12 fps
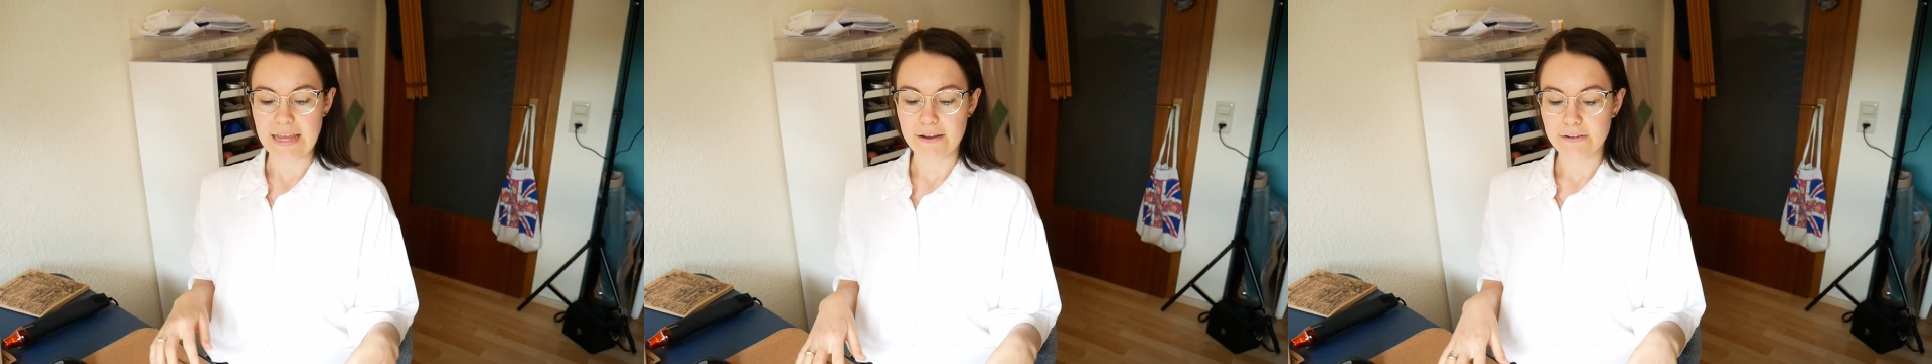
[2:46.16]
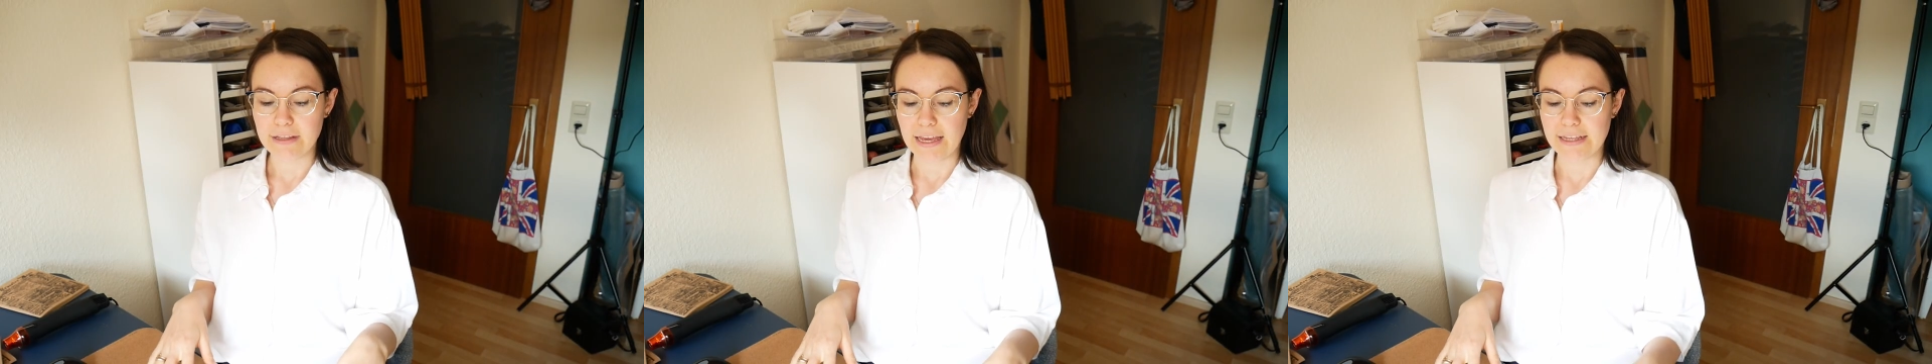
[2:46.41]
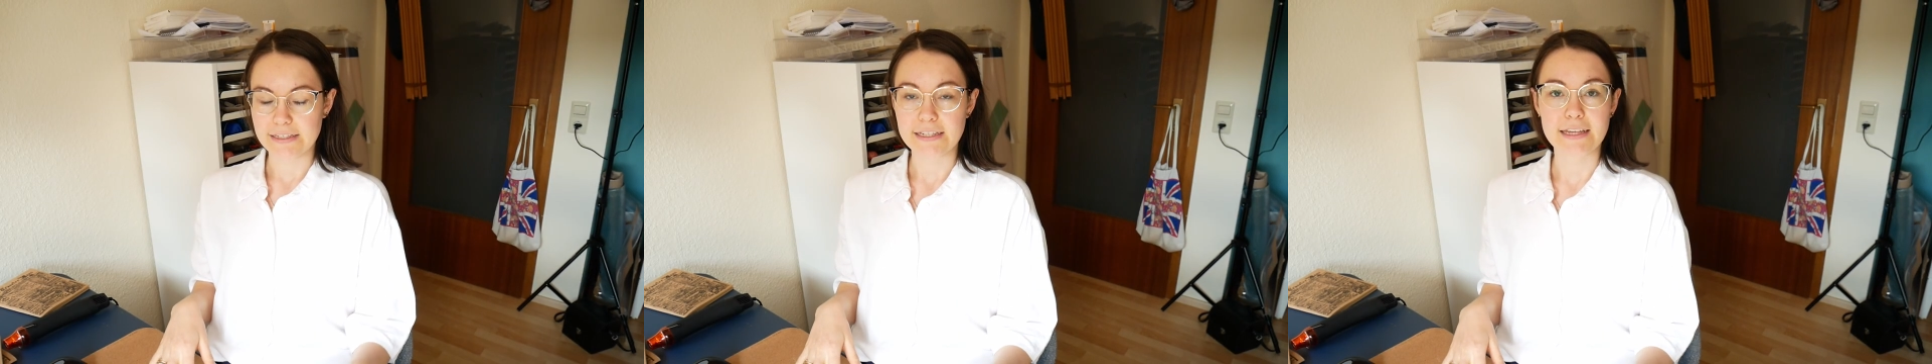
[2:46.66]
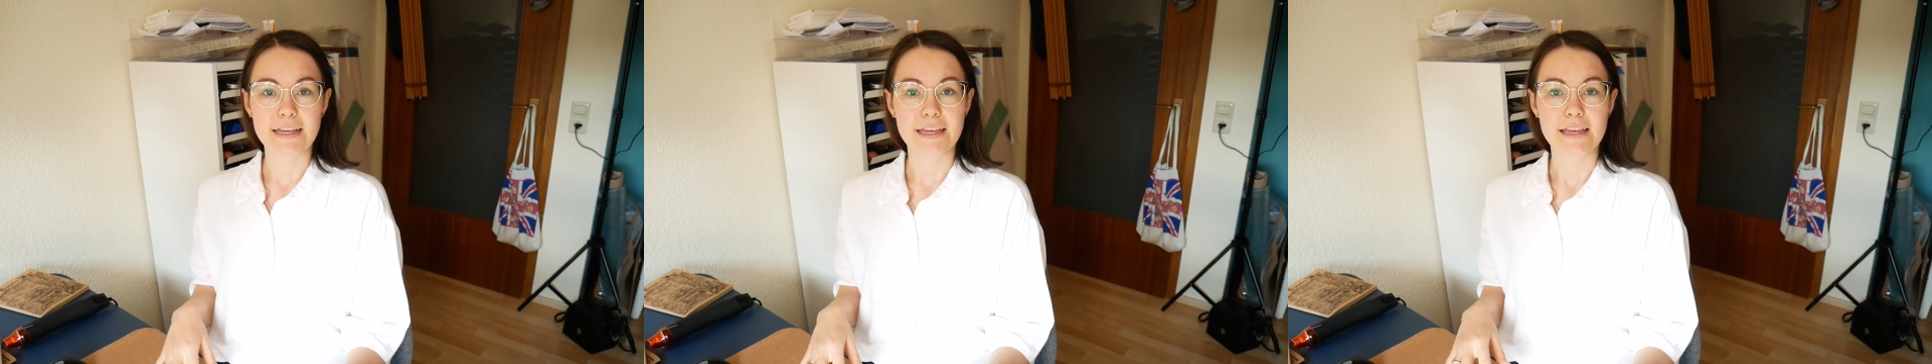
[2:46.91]
now
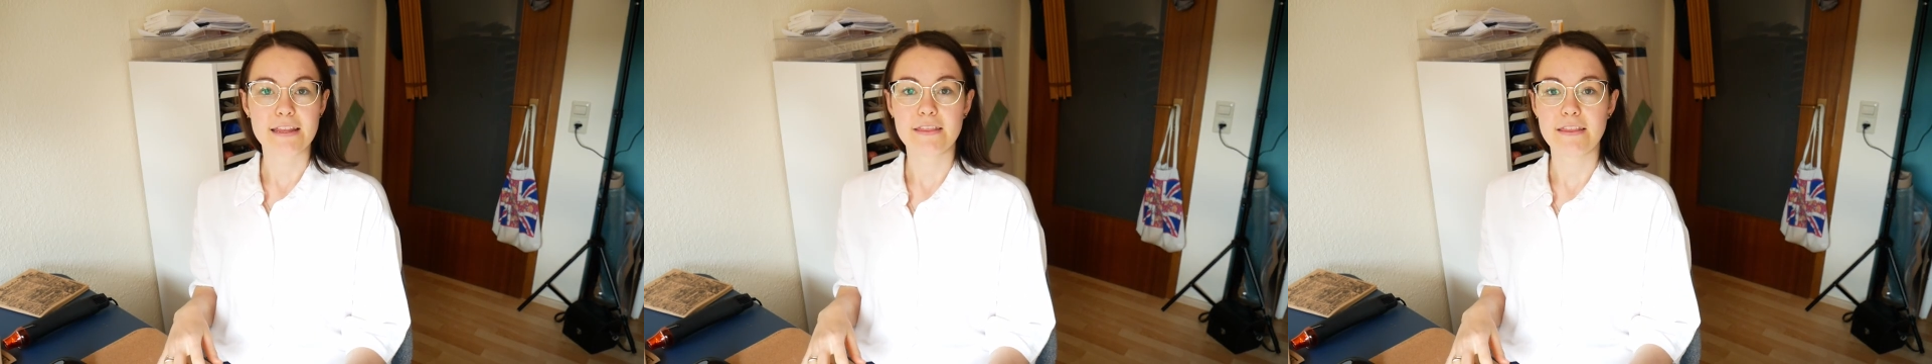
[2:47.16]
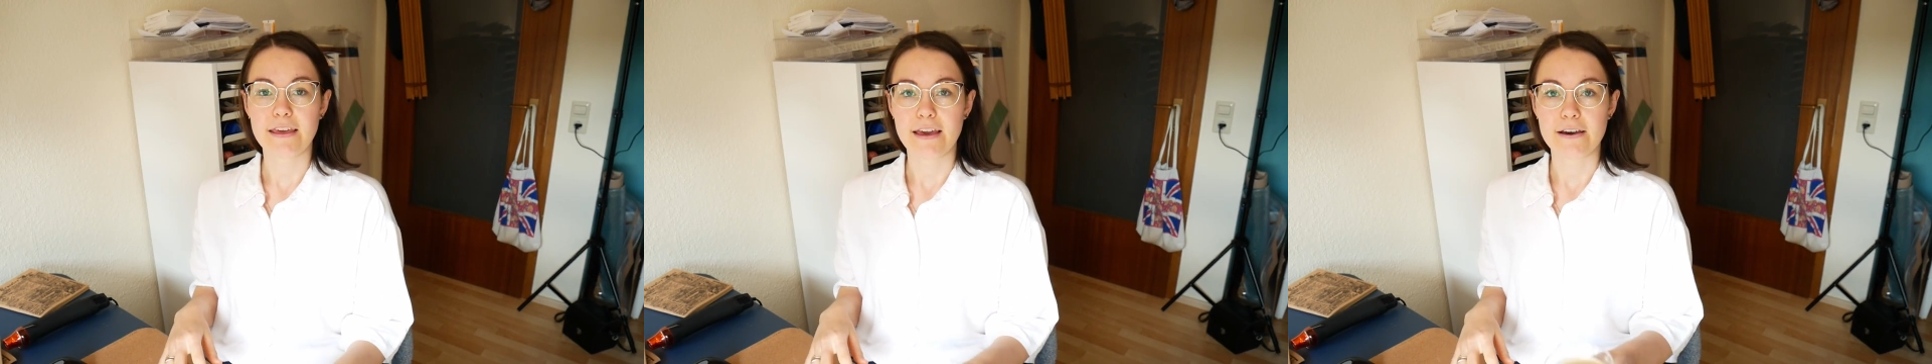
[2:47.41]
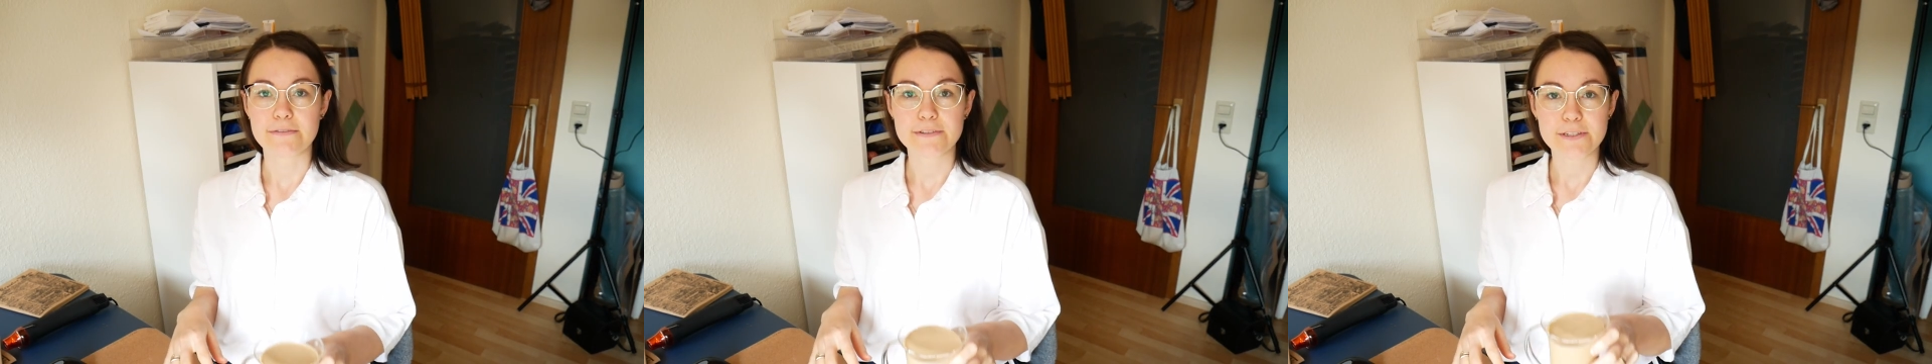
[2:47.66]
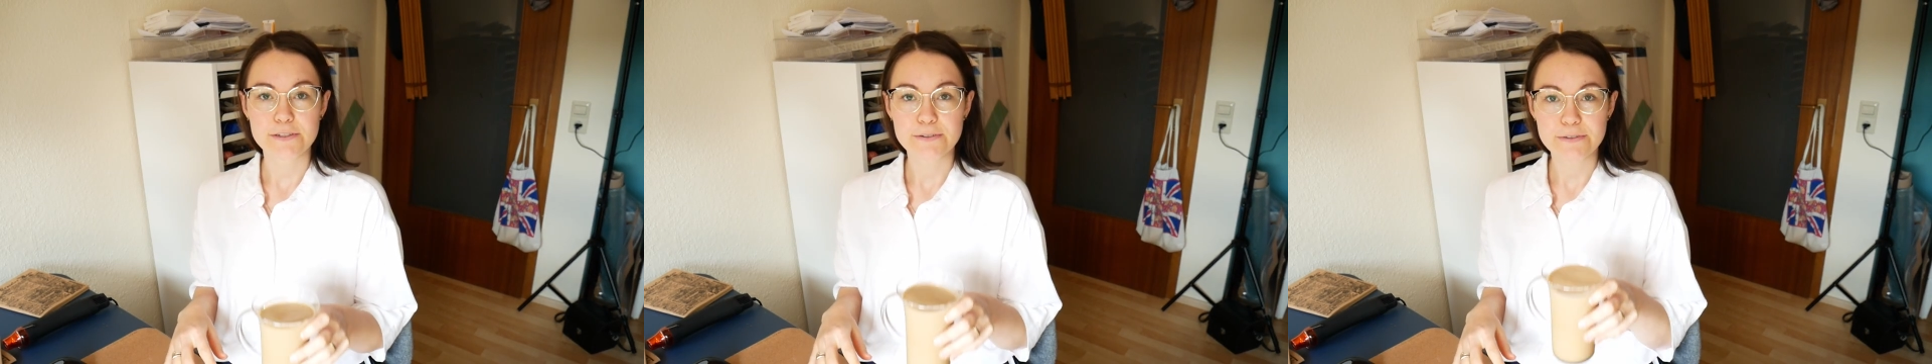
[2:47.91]
later in the
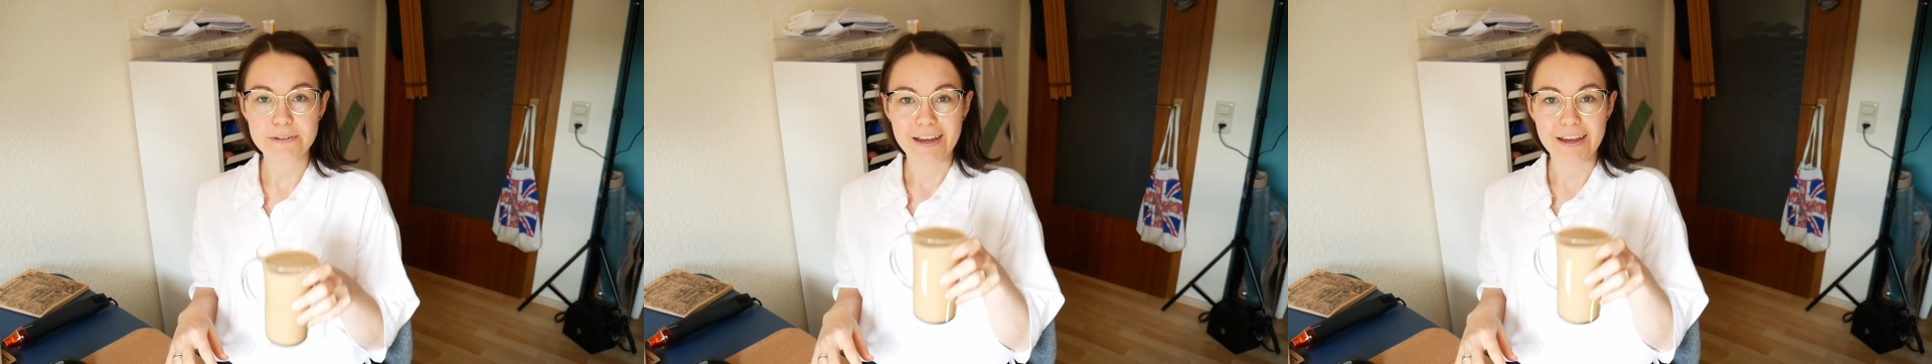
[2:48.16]
afternoon.